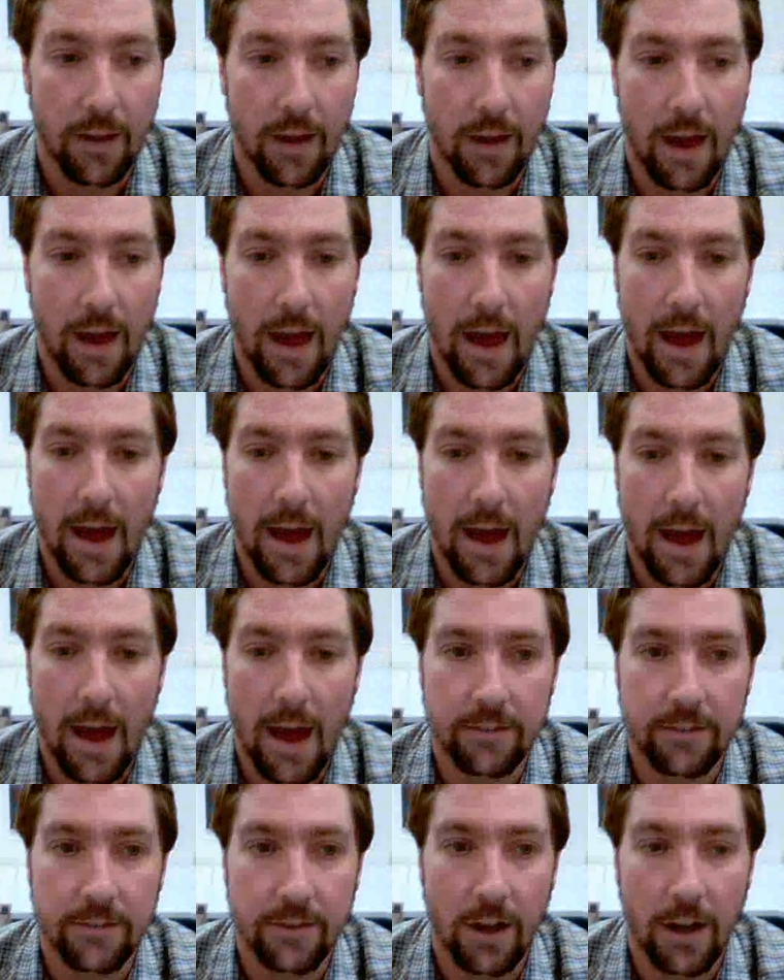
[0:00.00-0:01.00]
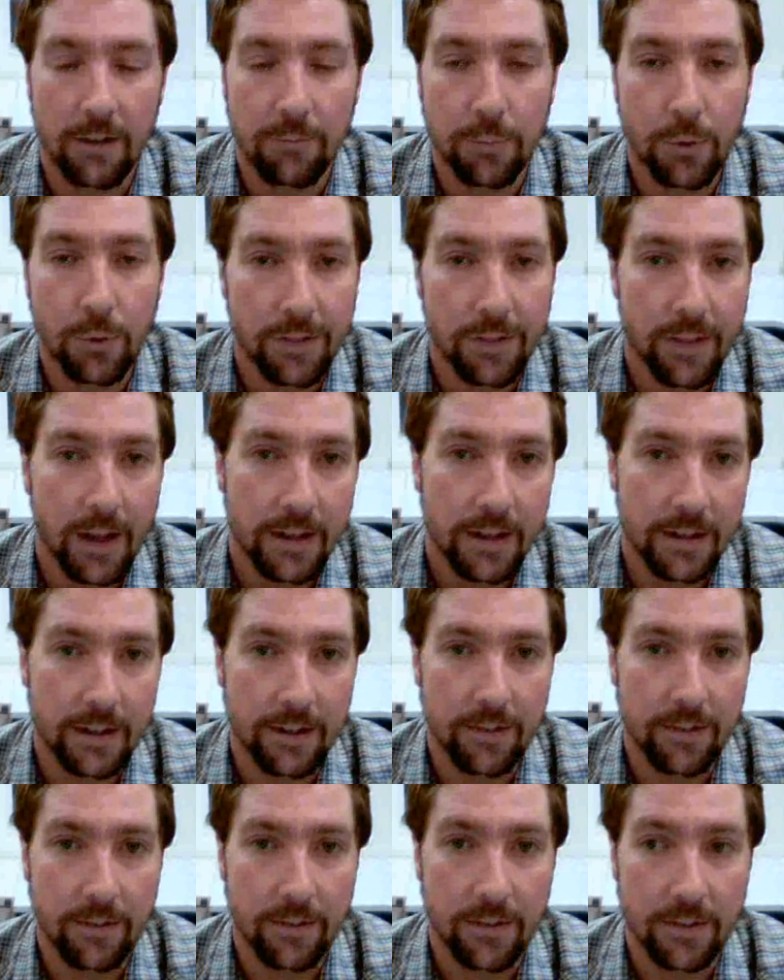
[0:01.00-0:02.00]
and I've put that
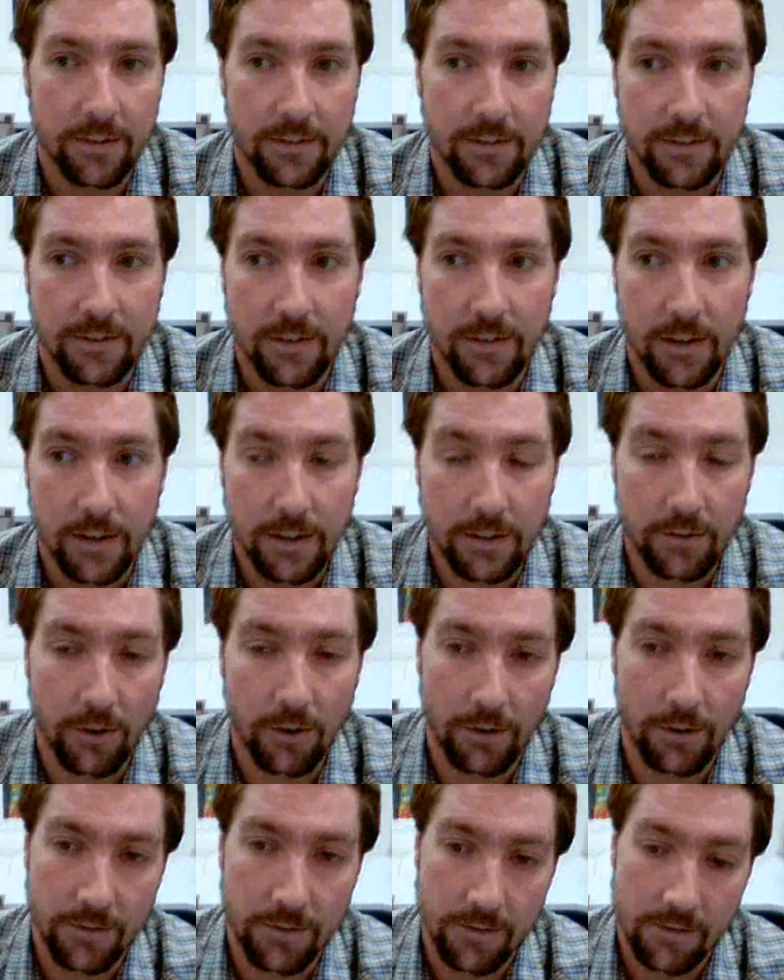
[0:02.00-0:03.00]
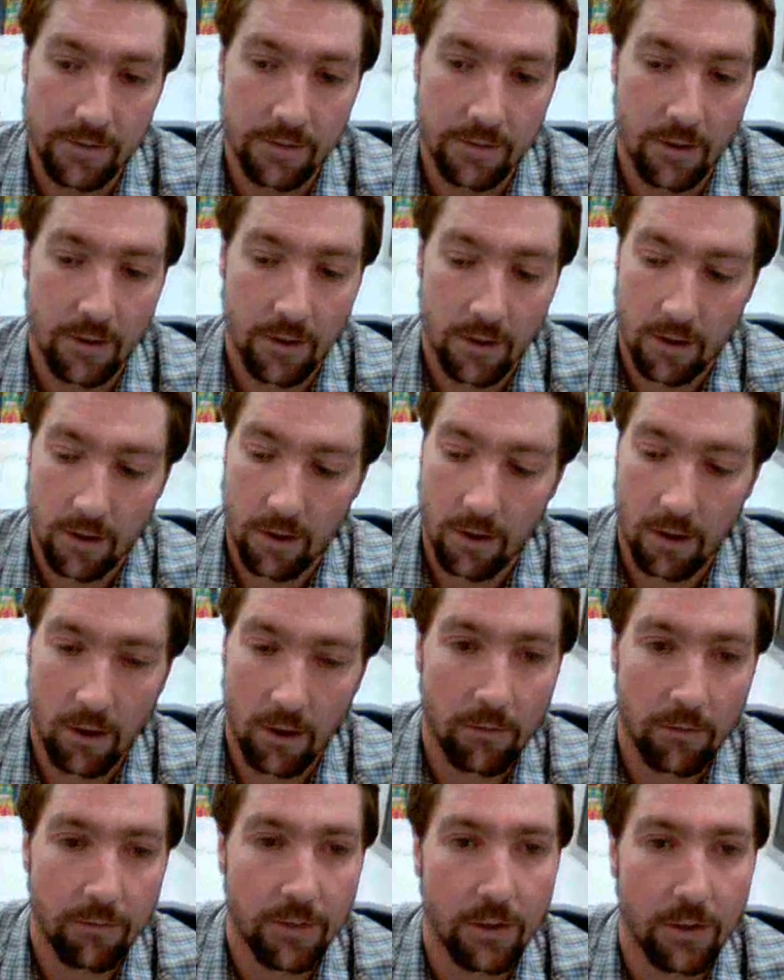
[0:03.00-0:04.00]
in the study notes
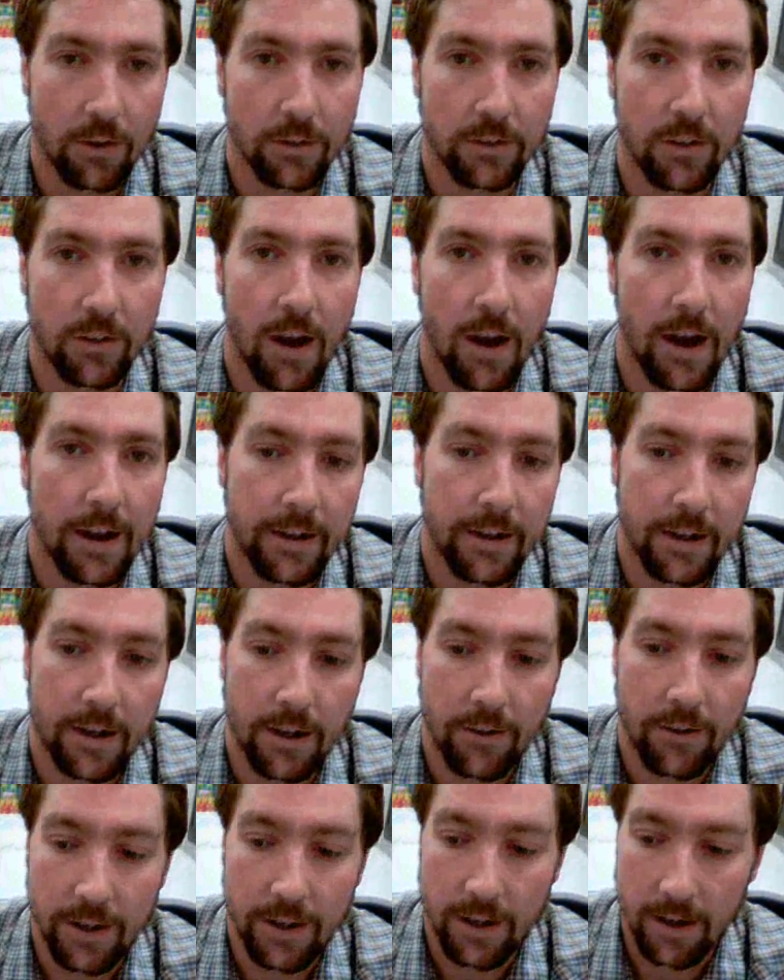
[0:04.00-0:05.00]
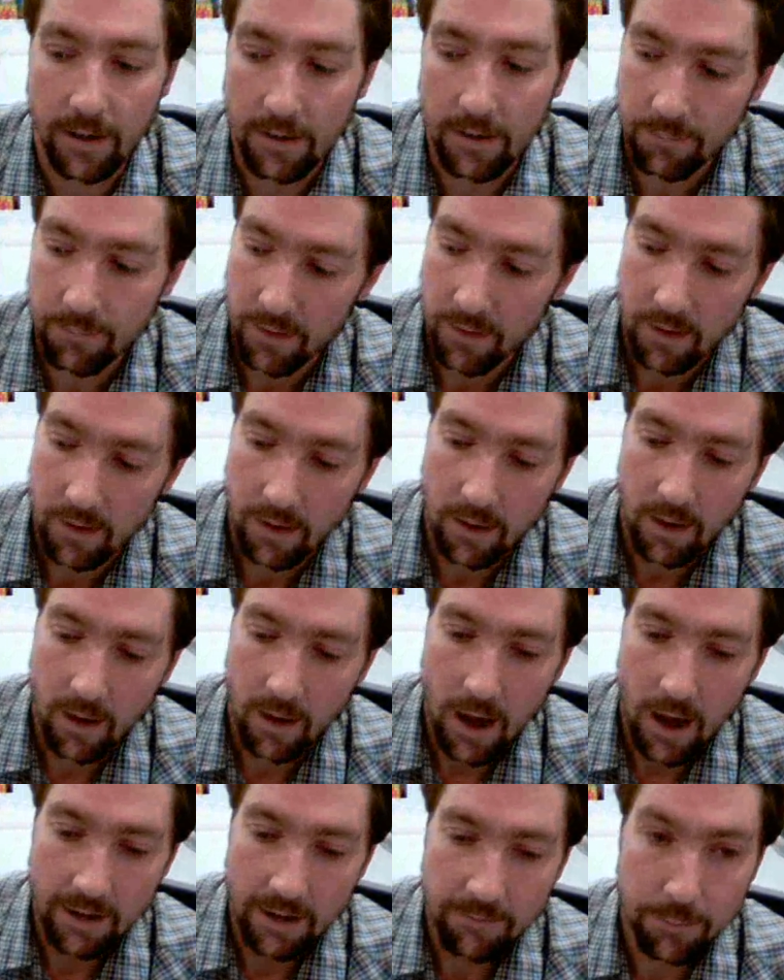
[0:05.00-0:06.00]
of the online area.
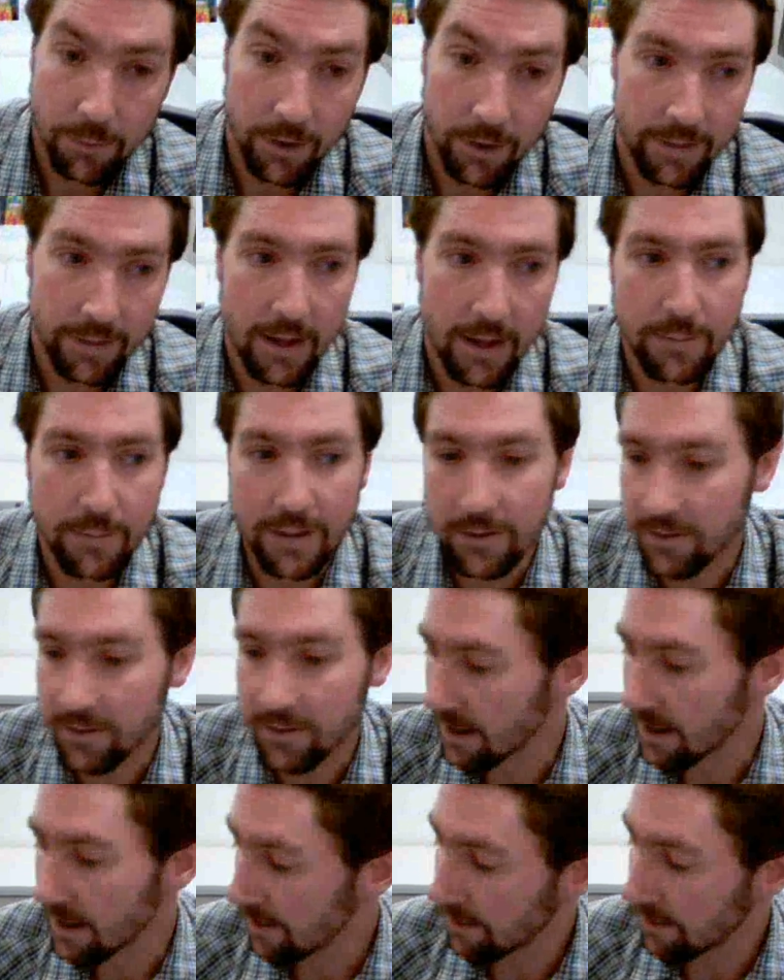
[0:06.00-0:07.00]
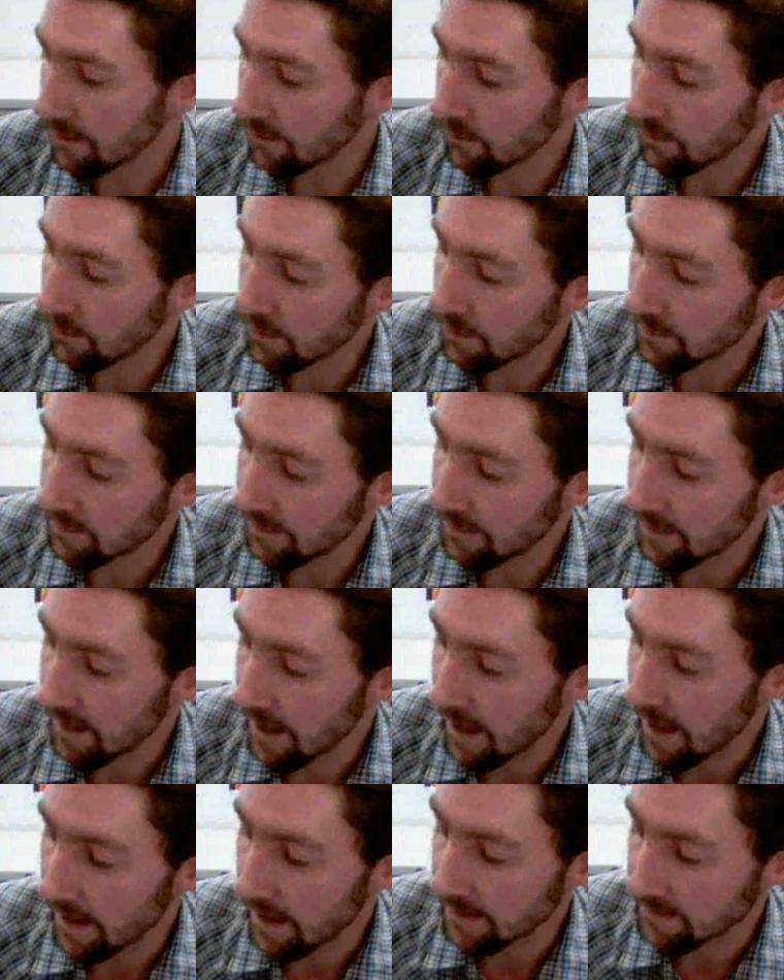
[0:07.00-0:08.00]
I've put it there because I thought
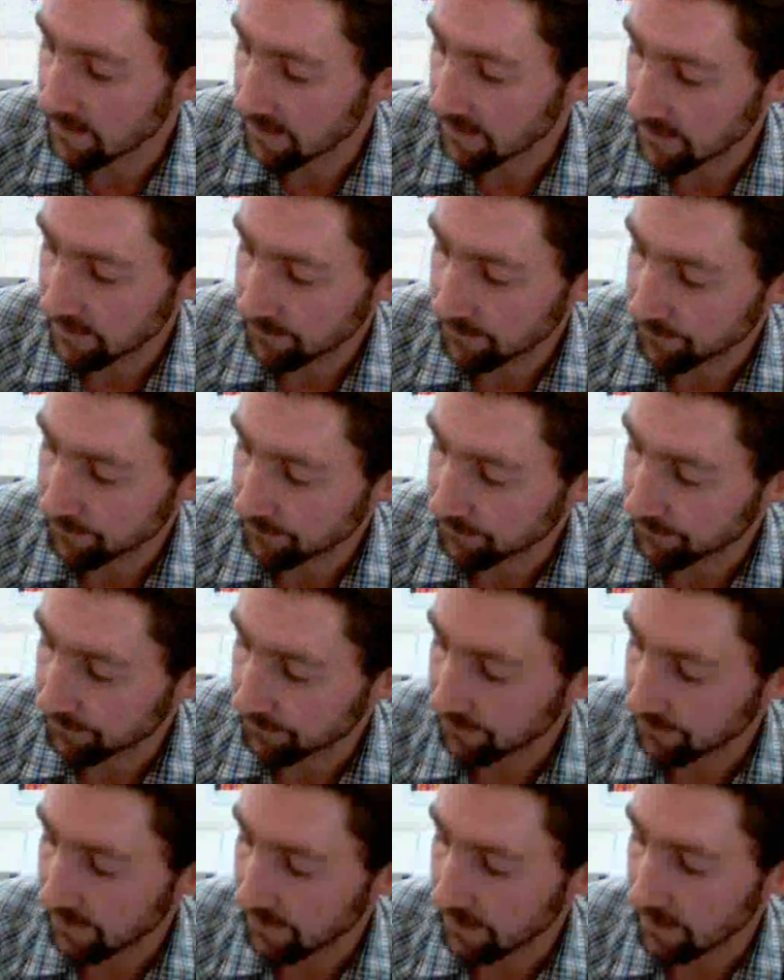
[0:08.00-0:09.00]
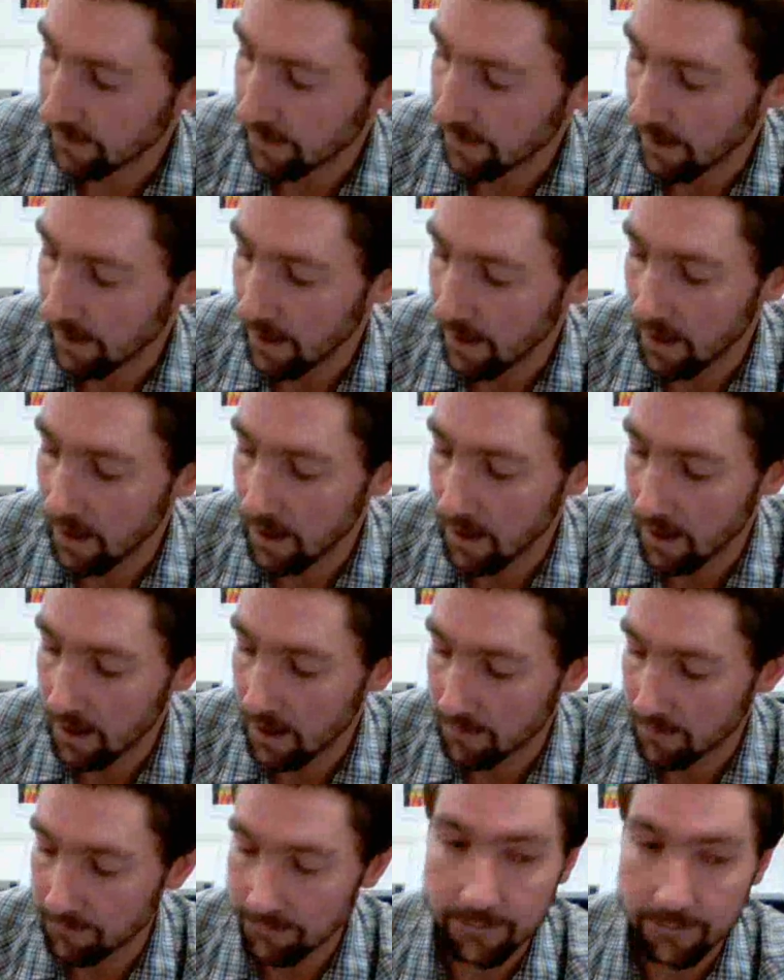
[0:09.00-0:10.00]
that
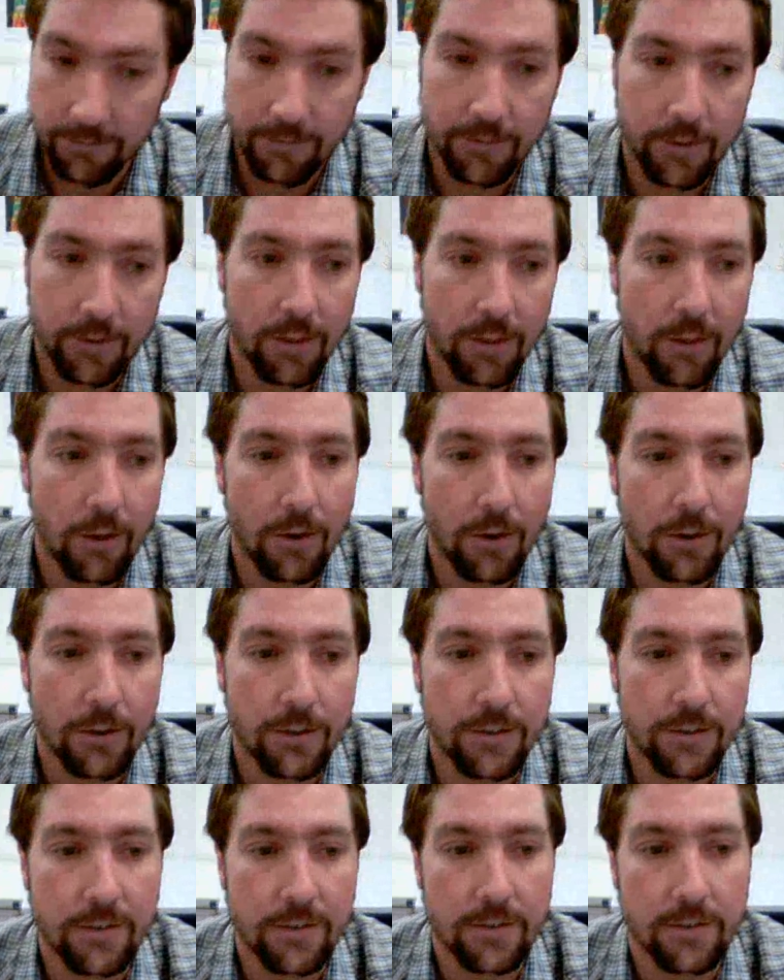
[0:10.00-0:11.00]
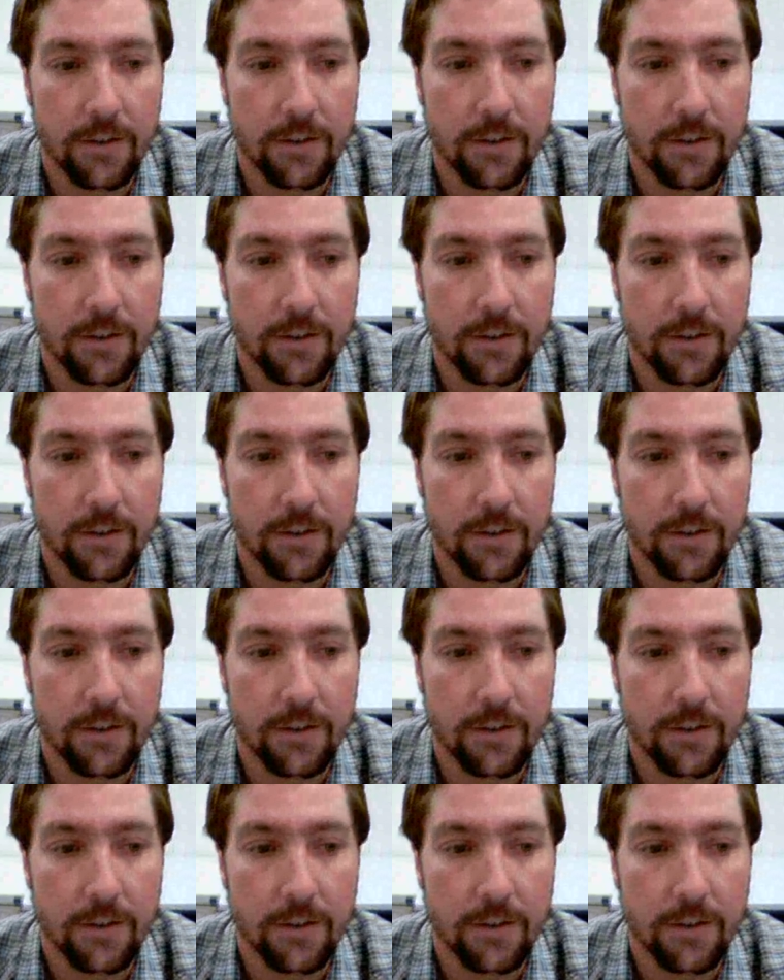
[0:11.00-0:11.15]
for those,